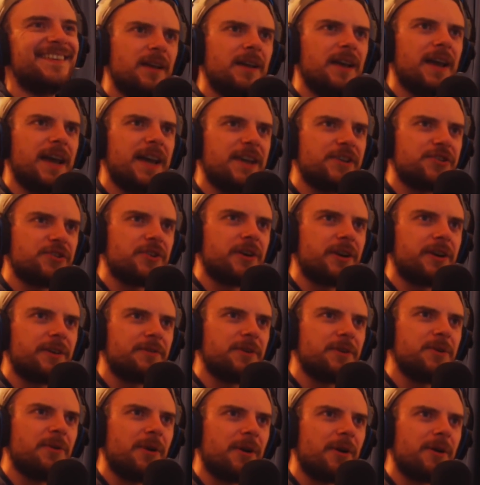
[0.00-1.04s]
Hey, John, have
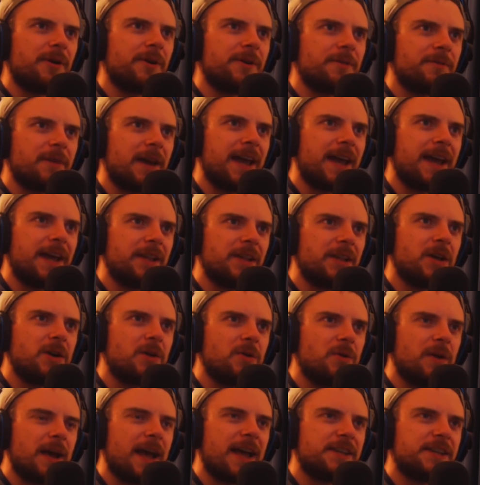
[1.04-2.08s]
you heard of
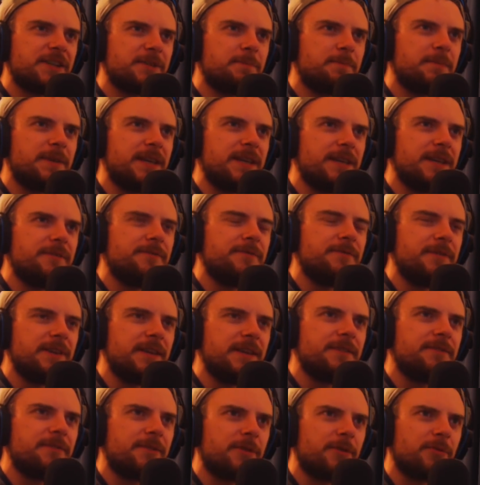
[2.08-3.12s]
Halo
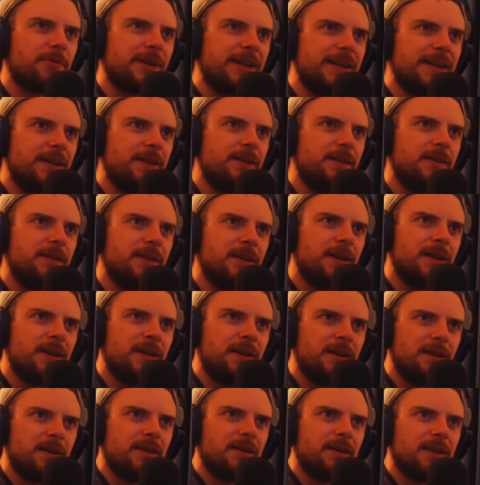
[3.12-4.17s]
SPV3?
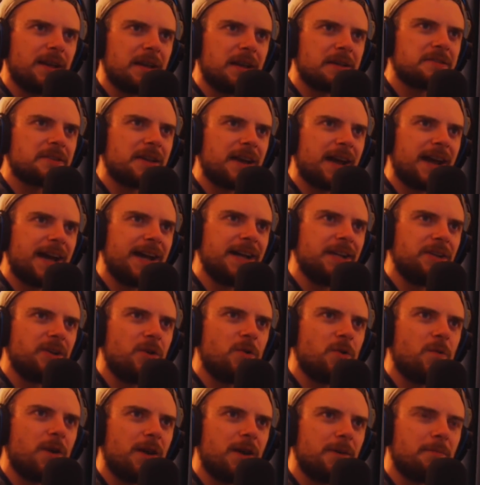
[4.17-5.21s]
It's a
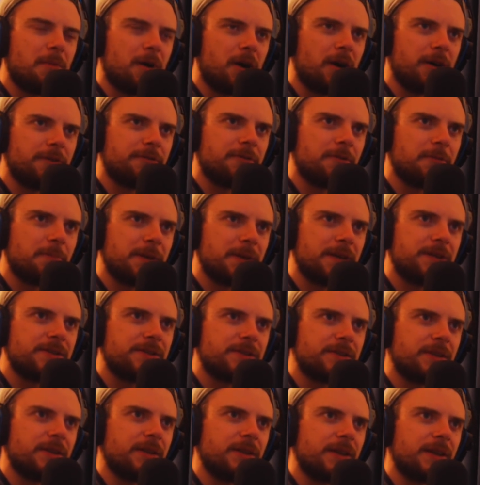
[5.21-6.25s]
Halo 1 mod for
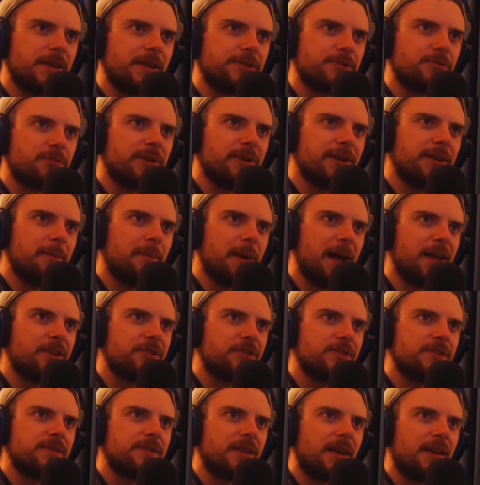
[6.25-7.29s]
PC. It's
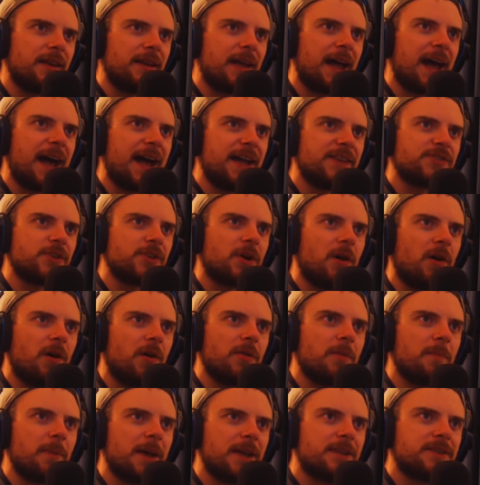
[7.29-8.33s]
reimagined and adds all
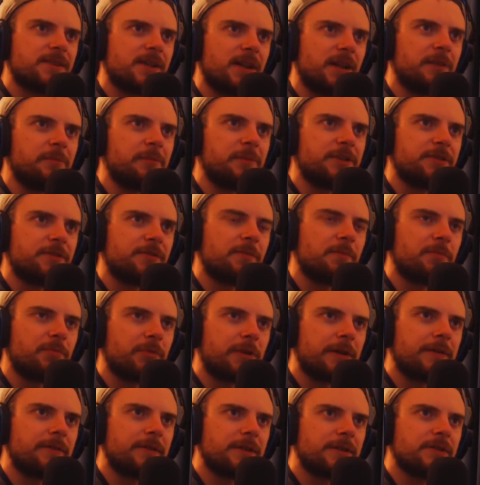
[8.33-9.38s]
the best elements from
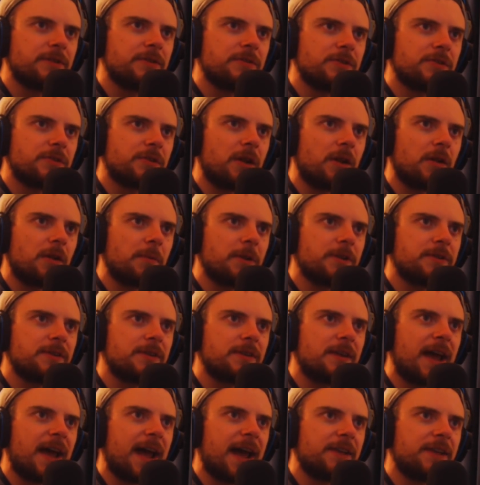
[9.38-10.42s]
previous installments
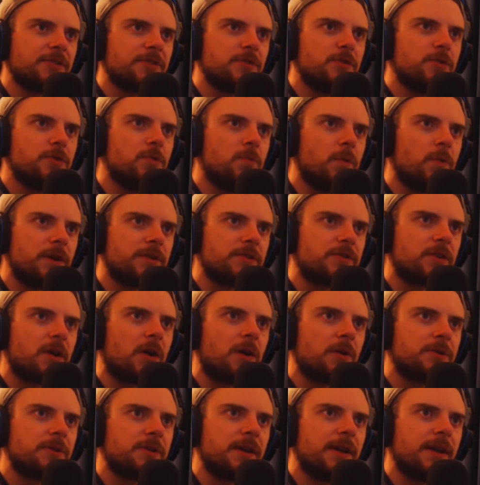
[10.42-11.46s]
and adds new ones
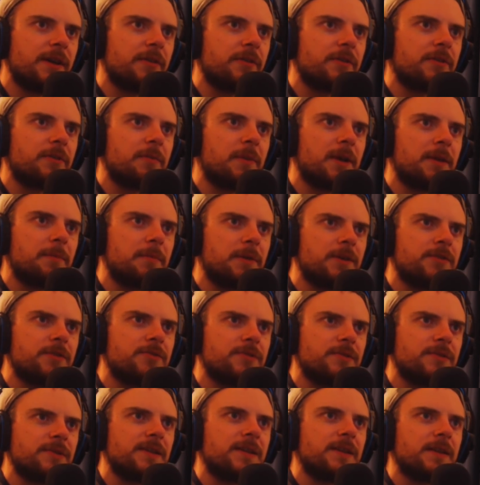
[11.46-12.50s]
altogether. You might be
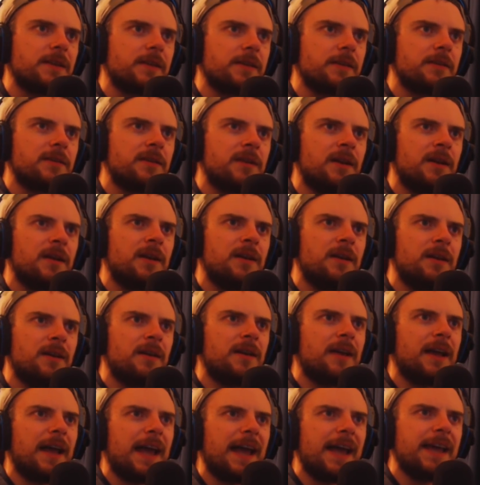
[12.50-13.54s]
interested in it.
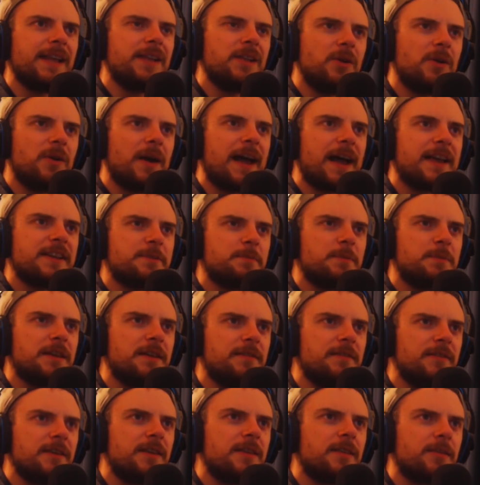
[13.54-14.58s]
Halo
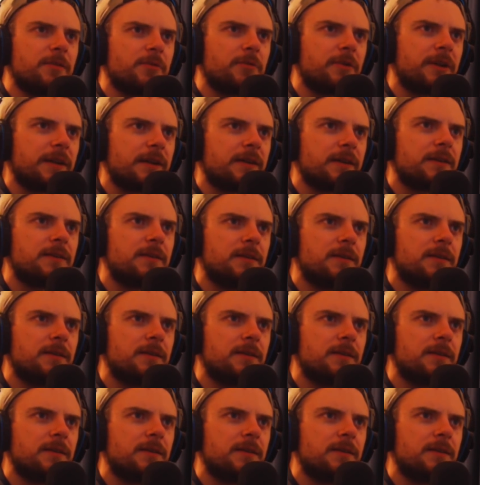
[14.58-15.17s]
SPV3.